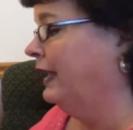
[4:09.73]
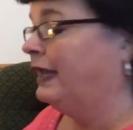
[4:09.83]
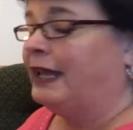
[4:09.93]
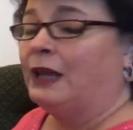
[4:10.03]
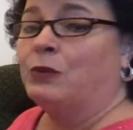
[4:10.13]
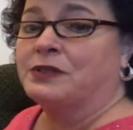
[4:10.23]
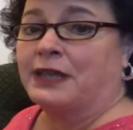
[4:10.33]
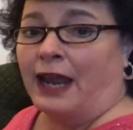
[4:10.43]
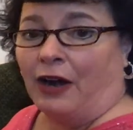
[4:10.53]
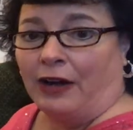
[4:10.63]
he was
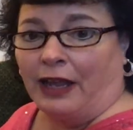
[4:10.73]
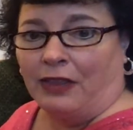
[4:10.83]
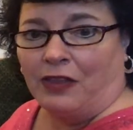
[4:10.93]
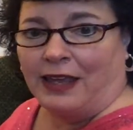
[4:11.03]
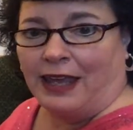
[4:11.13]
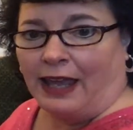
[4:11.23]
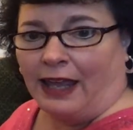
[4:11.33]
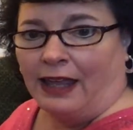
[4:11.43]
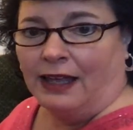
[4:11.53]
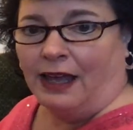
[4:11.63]
carrying the
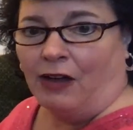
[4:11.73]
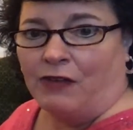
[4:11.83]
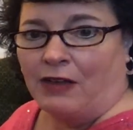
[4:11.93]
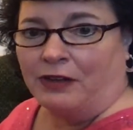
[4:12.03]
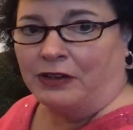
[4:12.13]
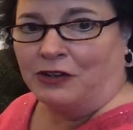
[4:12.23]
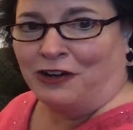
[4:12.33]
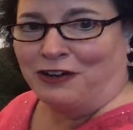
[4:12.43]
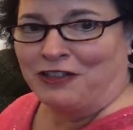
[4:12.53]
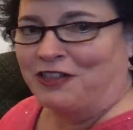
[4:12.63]
King of heaven and
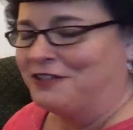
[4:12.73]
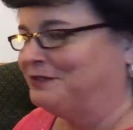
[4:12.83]
earth.